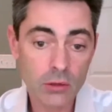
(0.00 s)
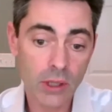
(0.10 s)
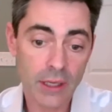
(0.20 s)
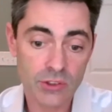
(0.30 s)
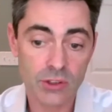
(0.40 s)

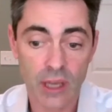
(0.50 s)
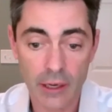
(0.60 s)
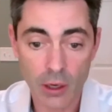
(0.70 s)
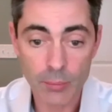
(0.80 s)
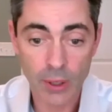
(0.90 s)
lights
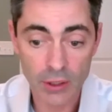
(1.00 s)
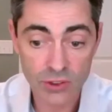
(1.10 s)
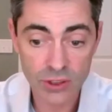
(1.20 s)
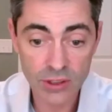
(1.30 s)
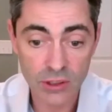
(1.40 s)
line up on a
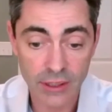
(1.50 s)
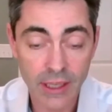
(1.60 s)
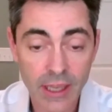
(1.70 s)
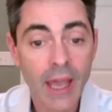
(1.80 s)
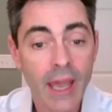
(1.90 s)

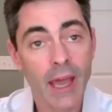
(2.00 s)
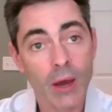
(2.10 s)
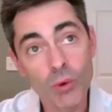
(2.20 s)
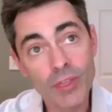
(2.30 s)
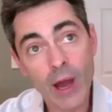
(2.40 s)
ceiling
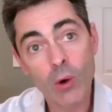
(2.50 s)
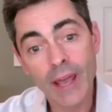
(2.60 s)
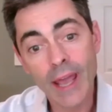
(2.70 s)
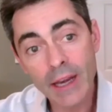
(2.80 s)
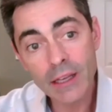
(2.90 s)
without
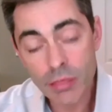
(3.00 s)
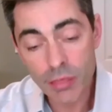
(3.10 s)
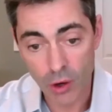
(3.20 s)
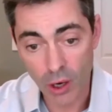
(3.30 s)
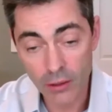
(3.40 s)
any
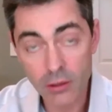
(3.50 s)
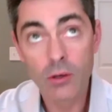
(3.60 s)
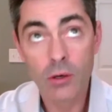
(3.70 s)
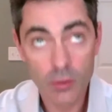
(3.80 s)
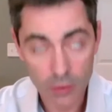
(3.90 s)
thought,
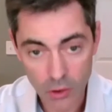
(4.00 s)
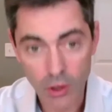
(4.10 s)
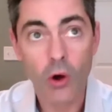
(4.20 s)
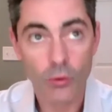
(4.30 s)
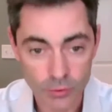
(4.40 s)

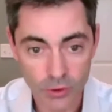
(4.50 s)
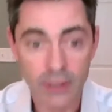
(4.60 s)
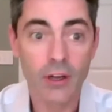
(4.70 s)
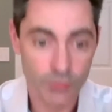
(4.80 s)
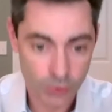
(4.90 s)
hopefully,
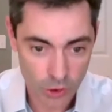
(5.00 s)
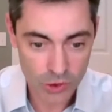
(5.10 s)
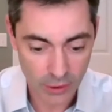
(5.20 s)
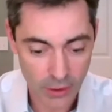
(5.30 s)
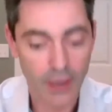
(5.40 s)
and
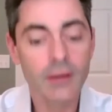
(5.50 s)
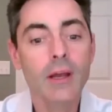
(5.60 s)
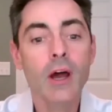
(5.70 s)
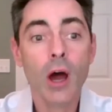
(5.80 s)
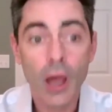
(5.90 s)
unfortunately not,
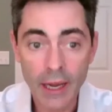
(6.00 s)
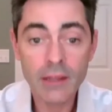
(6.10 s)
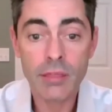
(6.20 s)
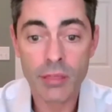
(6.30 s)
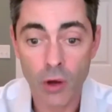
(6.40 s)

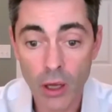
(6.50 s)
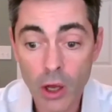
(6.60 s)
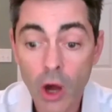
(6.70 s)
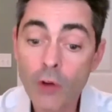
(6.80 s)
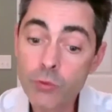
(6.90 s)
any
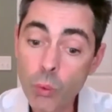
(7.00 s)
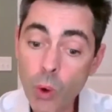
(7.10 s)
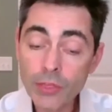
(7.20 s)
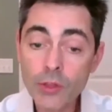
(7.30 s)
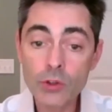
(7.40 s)
thought of
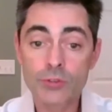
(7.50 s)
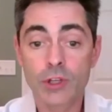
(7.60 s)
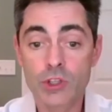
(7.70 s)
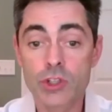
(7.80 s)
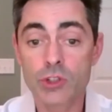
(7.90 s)
what those
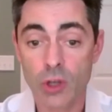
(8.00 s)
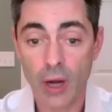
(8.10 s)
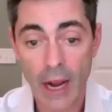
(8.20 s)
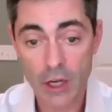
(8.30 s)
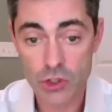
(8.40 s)
fixtures are
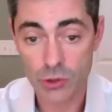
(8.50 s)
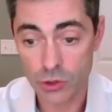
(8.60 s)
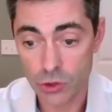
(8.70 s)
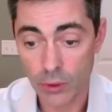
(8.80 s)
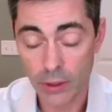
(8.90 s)
actually
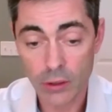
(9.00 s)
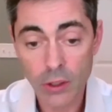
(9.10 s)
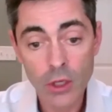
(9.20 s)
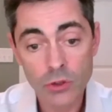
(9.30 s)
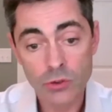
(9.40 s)
doing.
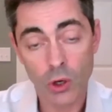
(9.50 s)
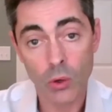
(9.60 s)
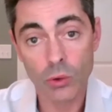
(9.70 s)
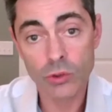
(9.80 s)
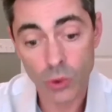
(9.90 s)

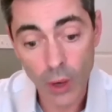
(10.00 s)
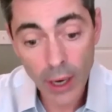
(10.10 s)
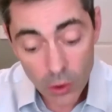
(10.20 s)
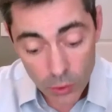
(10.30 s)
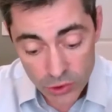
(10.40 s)
So
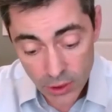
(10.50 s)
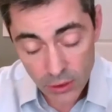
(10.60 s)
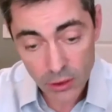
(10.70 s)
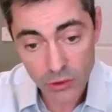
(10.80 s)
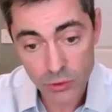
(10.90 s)
I always think
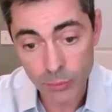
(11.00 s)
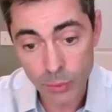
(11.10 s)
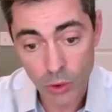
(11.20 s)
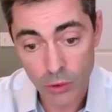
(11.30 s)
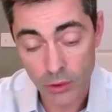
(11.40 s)
that it's
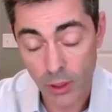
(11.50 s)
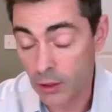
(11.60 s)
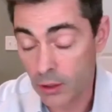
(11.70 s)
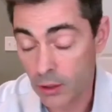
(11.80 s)
important that,